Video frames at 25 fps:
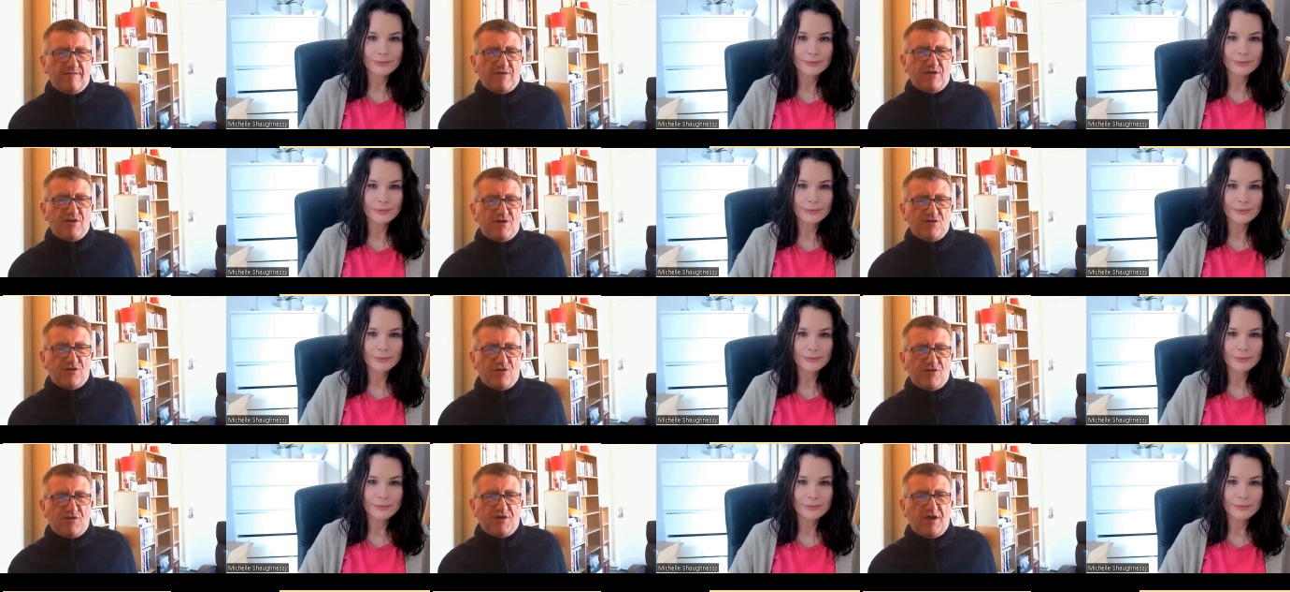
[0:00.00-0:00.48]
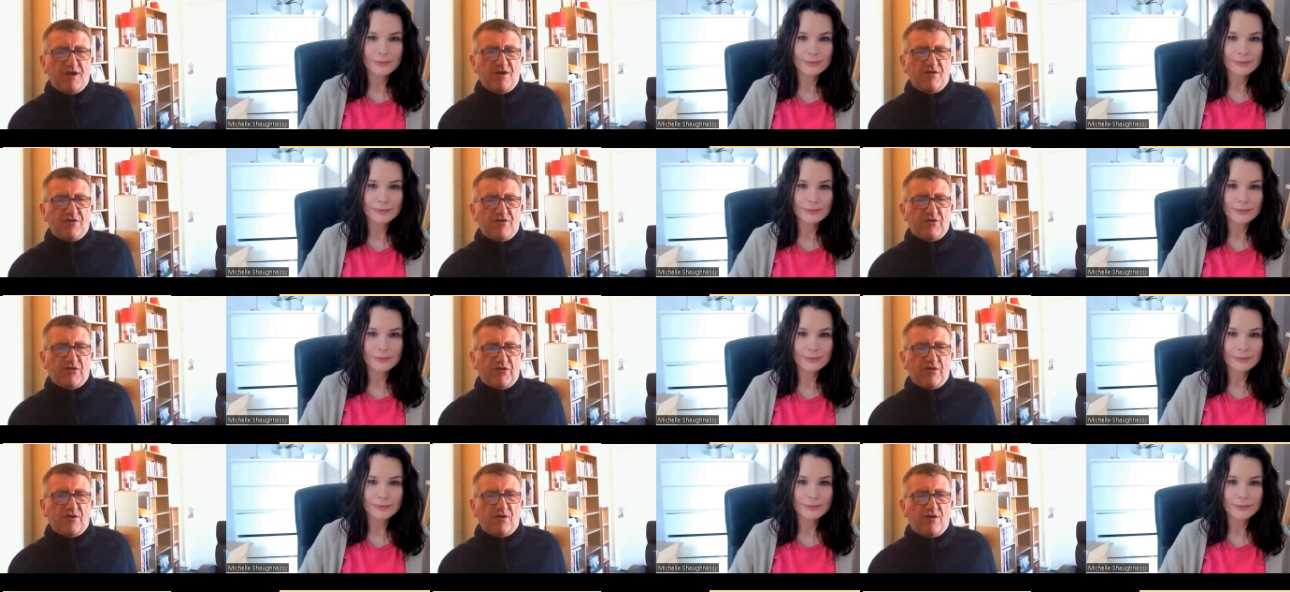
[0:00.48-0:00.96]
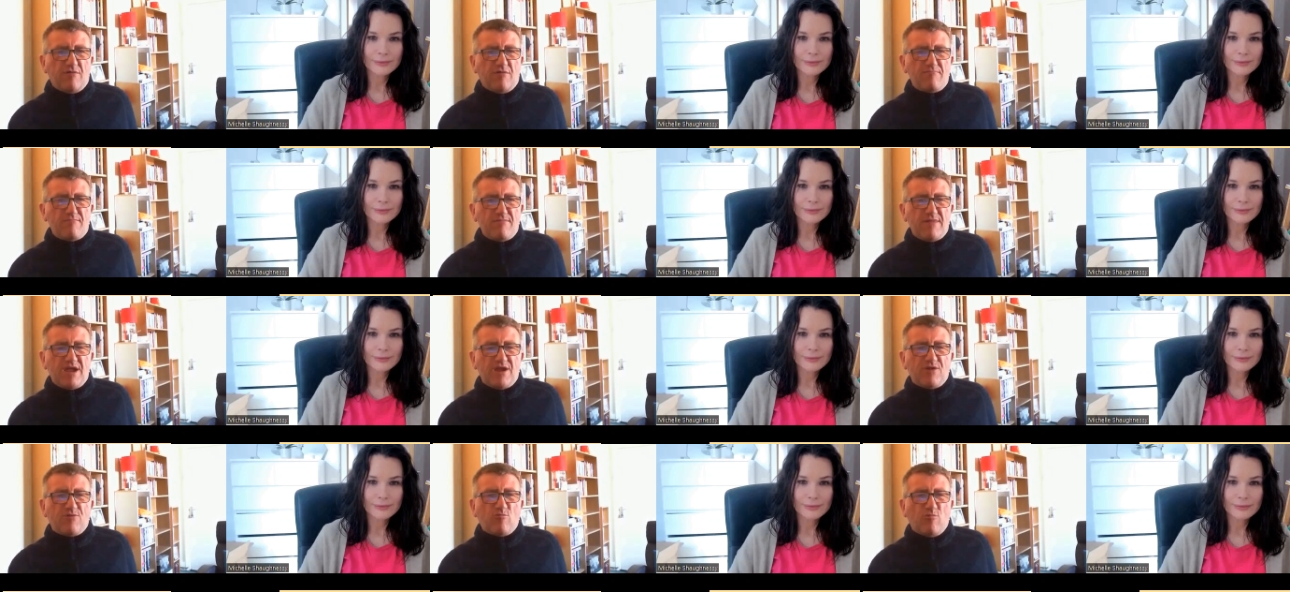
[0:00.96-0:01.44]
Speaker 1: of an audience
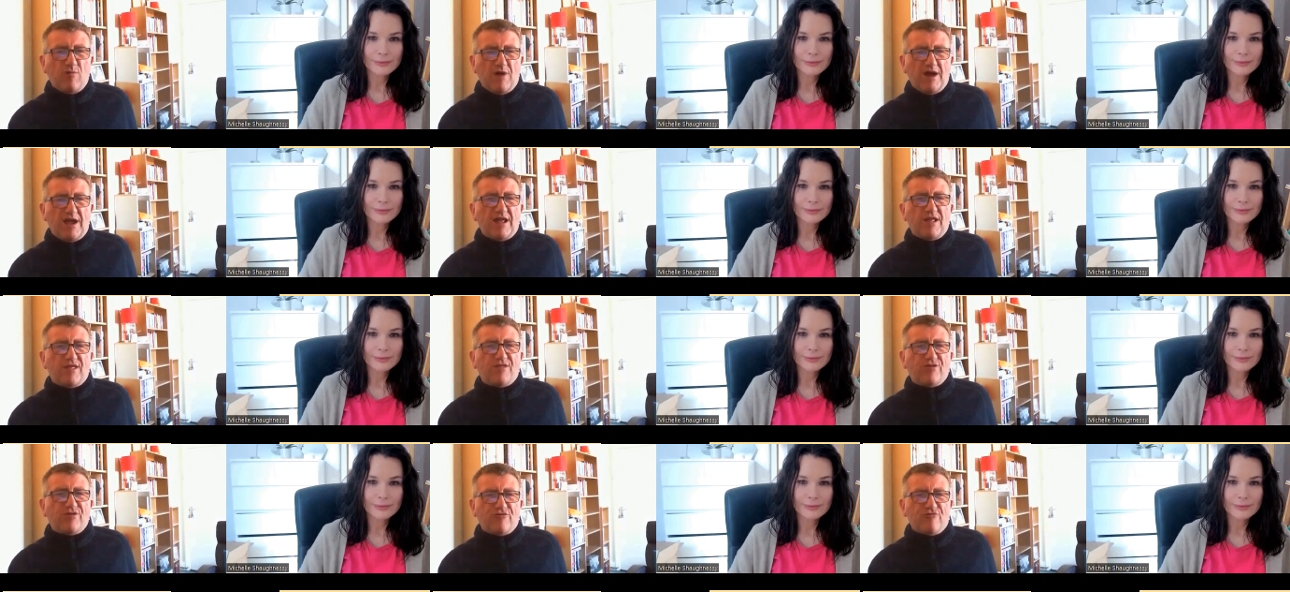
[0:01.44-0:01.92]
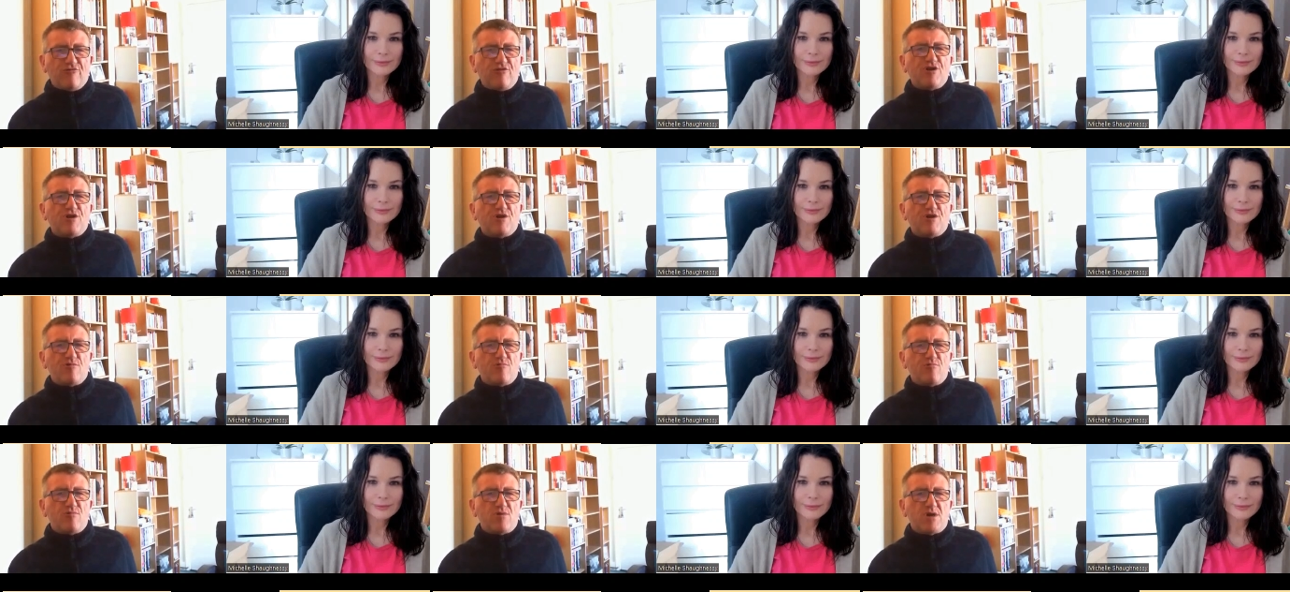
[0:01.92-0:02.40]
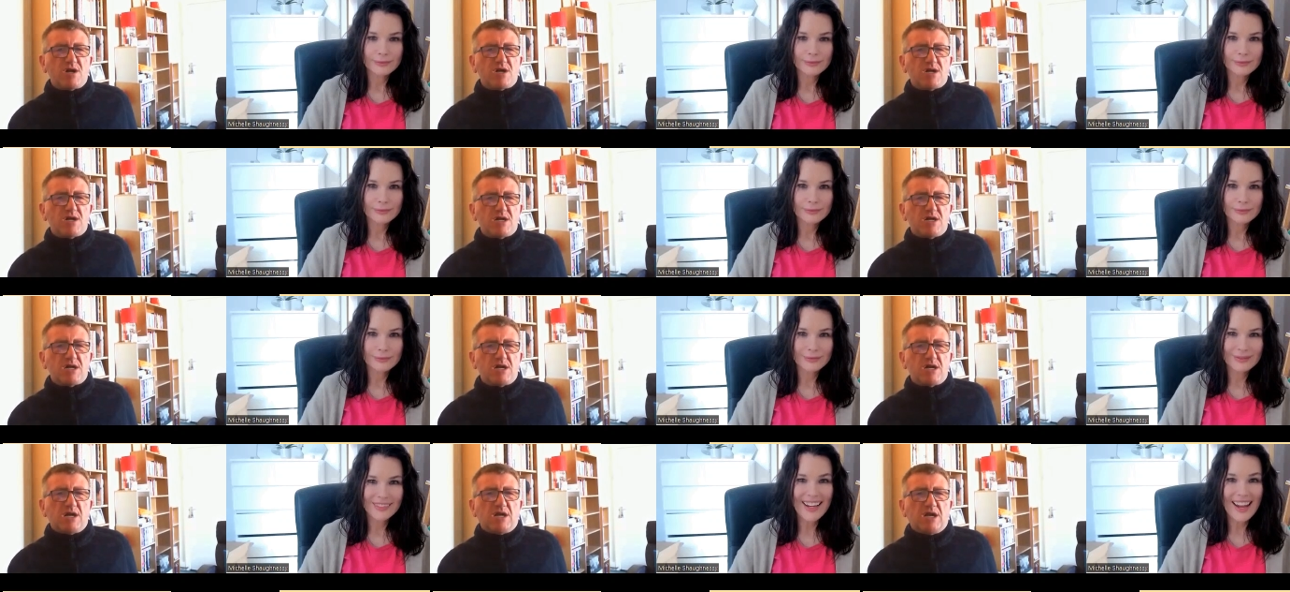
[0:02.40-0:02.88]
or midway through
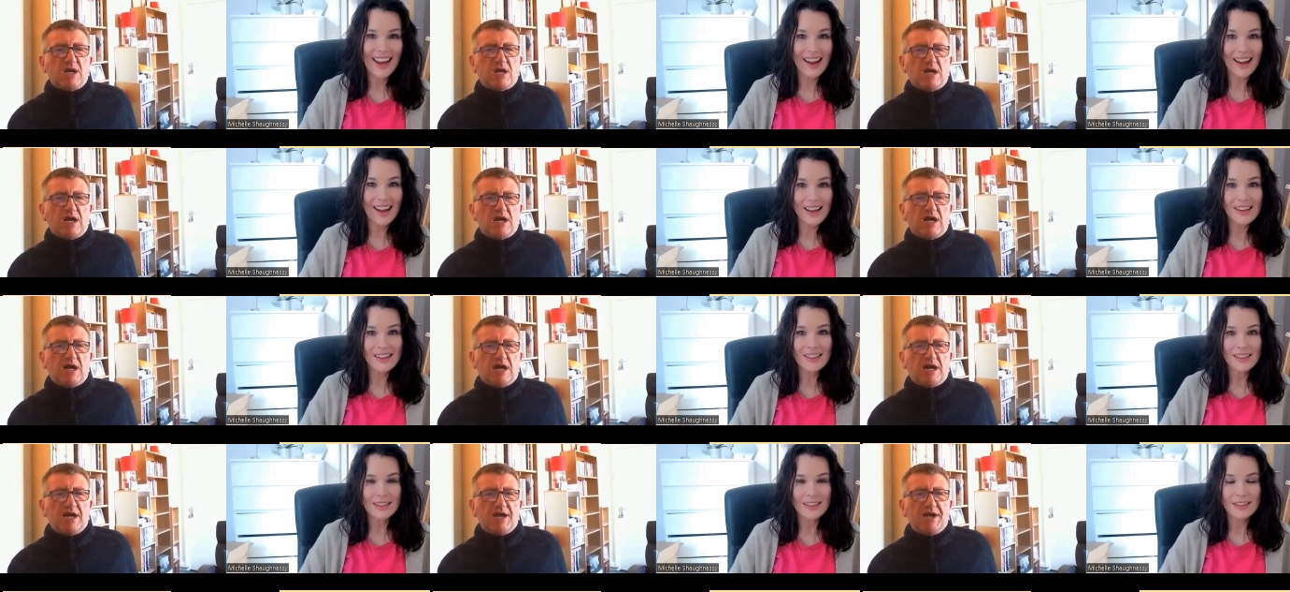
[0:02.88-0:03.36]
yeah.